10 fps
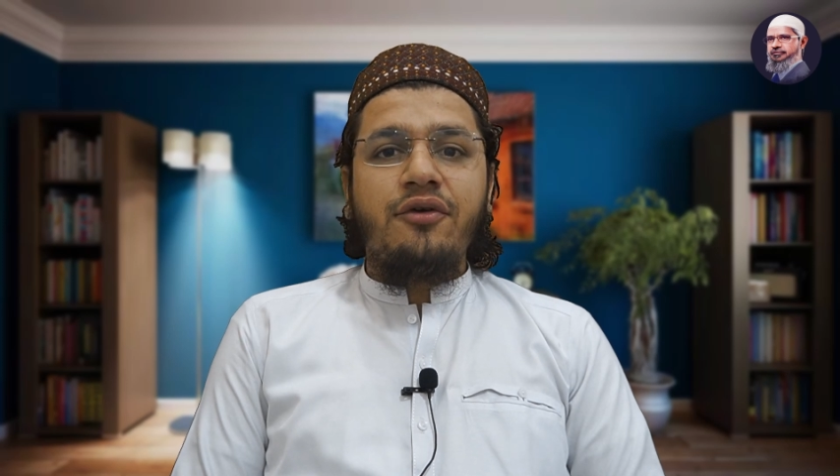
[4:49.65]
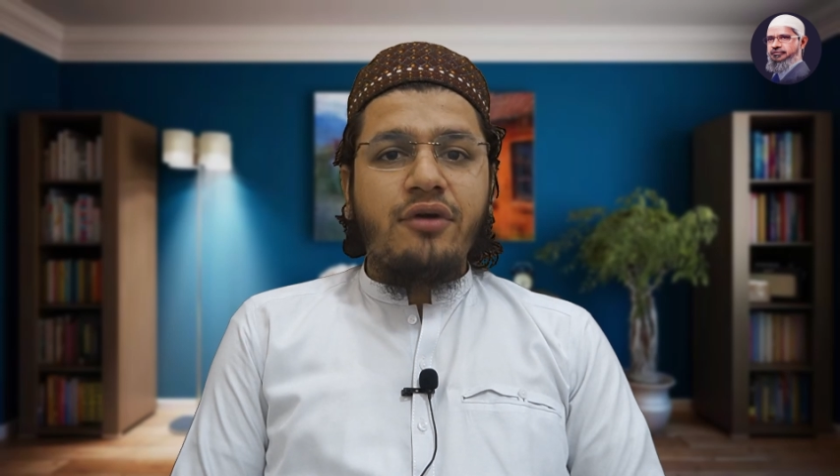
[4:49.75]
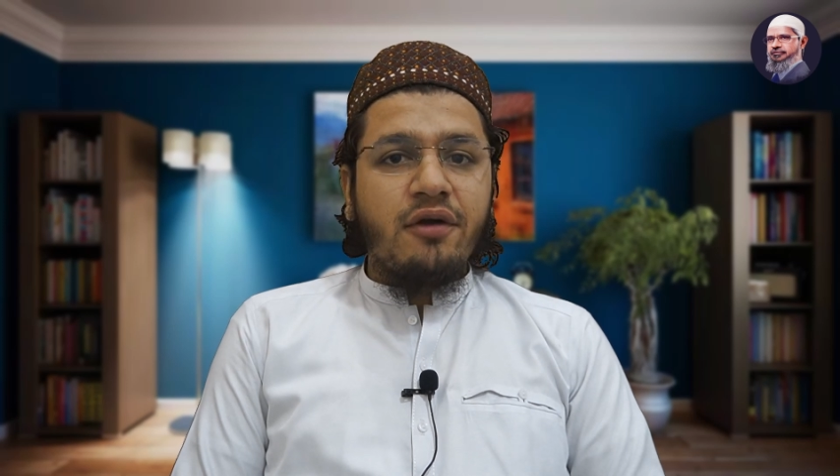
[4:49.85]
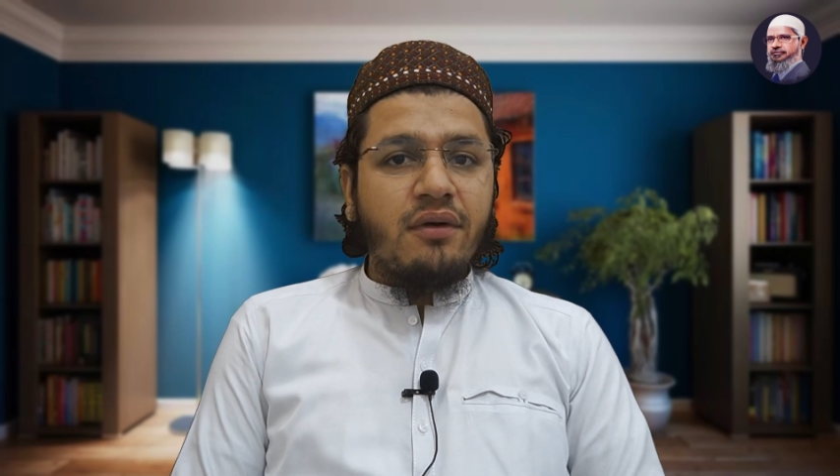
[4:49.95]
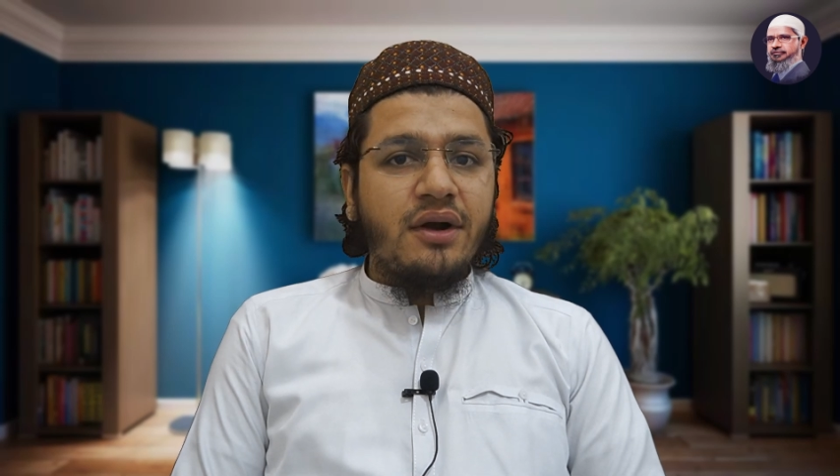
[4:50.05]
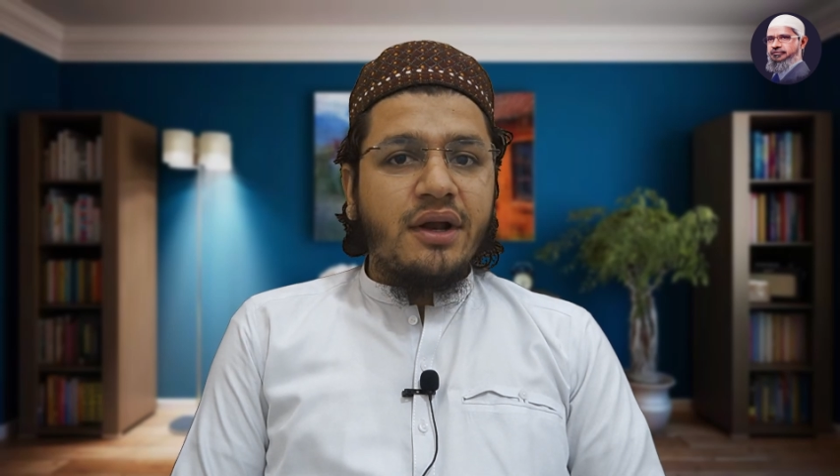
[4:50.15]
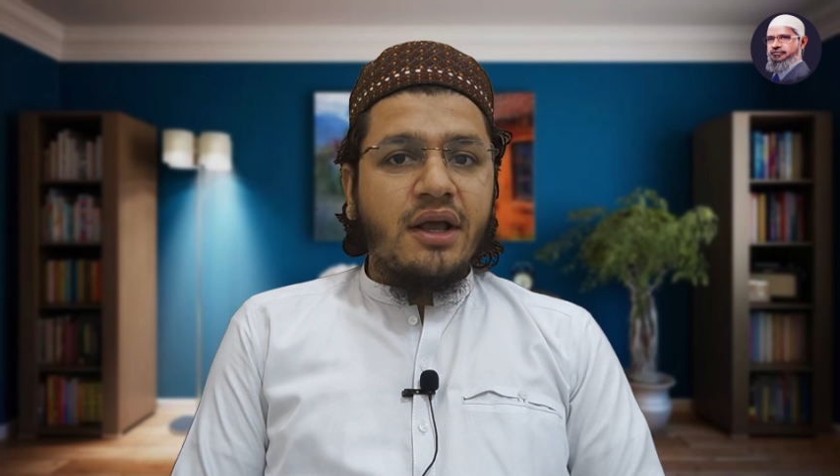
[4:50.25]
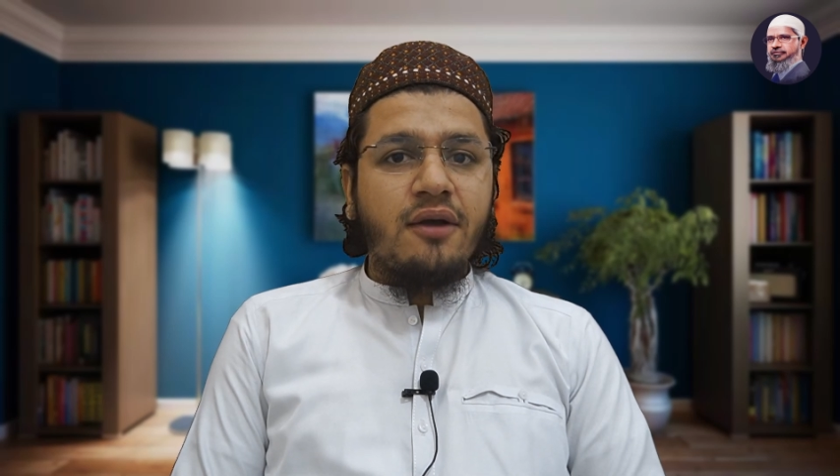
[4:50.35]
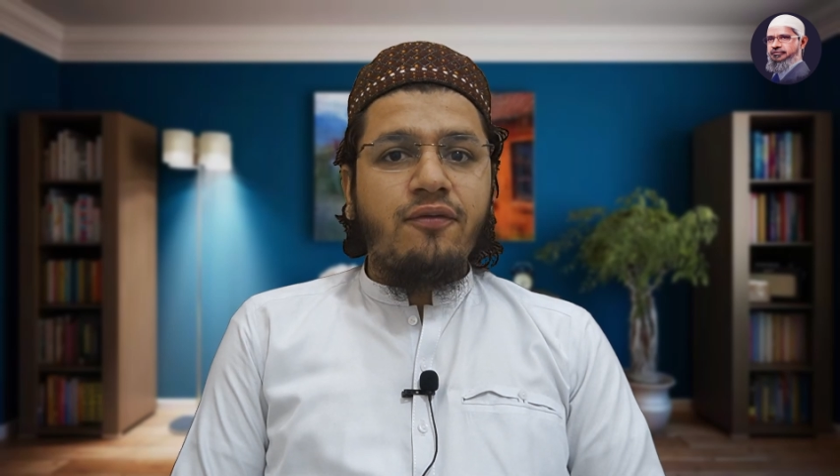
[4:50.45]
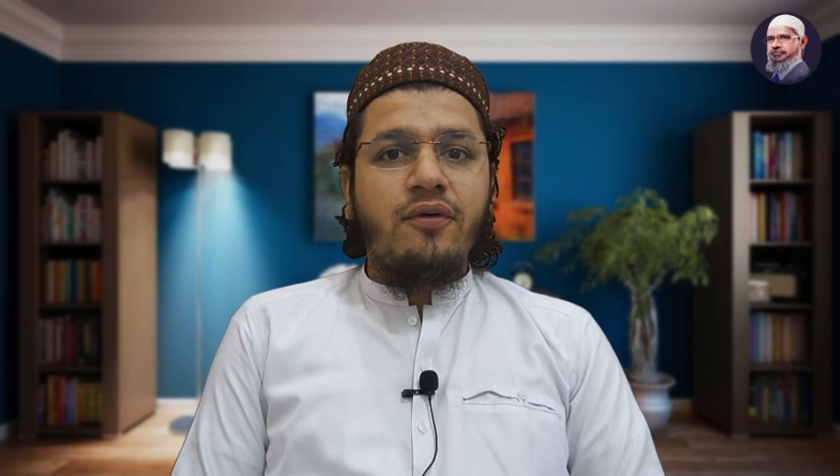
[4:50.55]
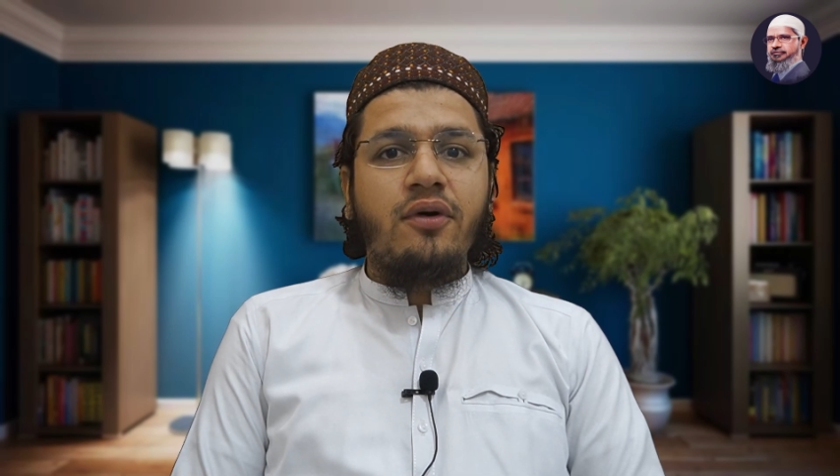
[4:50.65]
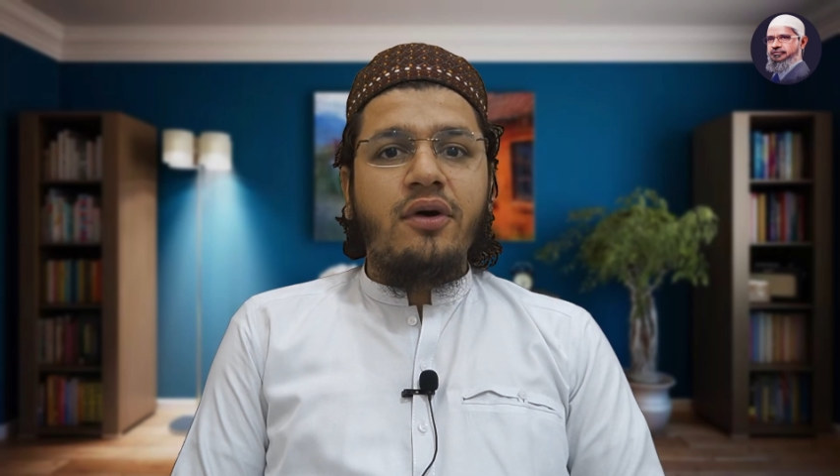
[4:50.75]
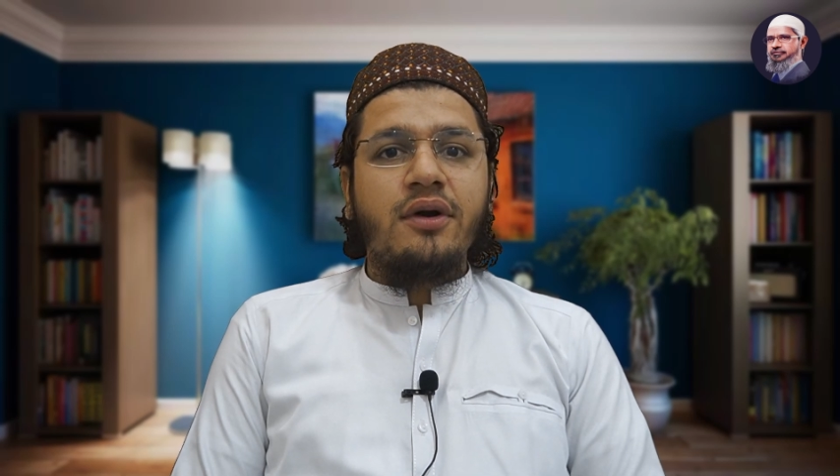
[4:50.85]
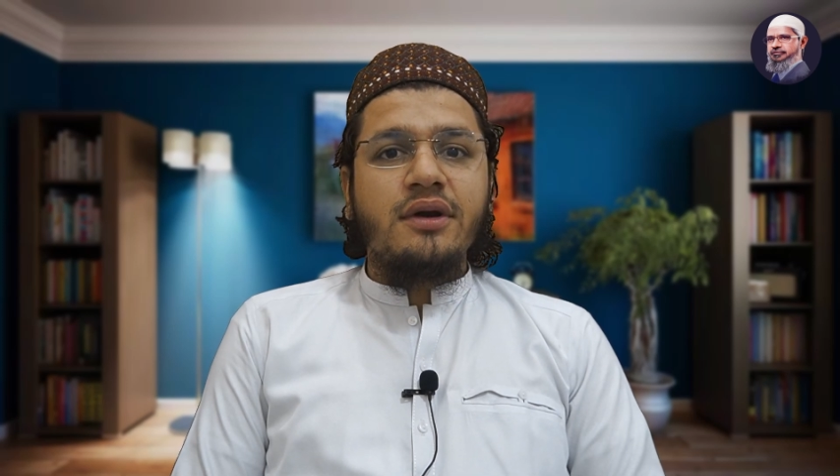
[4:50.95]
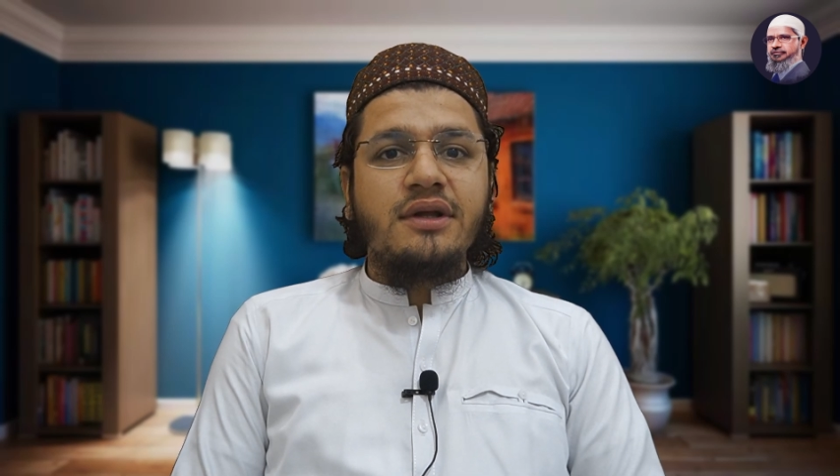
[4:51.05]
travel day
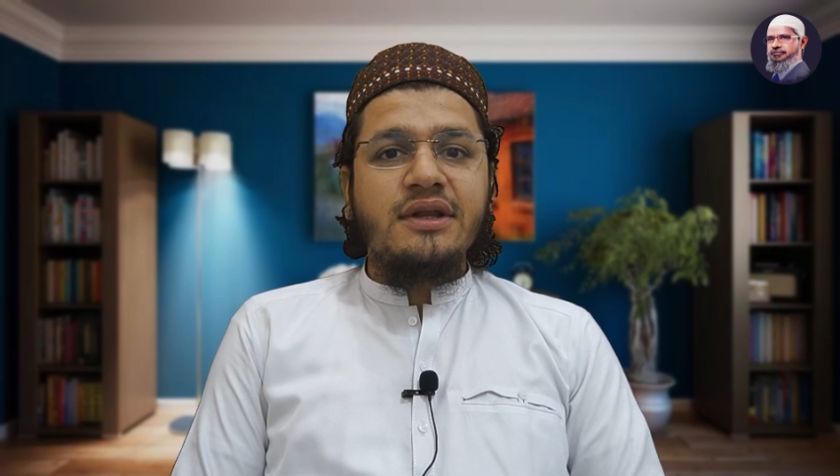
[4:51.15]
for